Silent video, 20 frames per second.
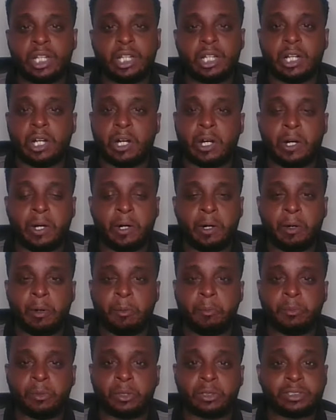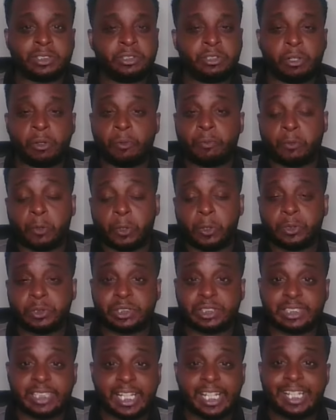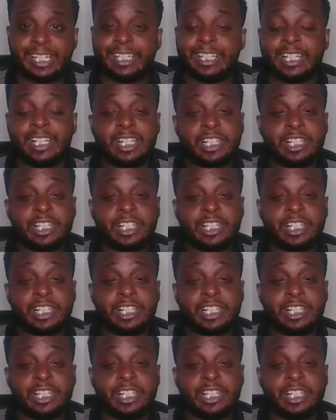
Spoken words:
or, you know, for her state.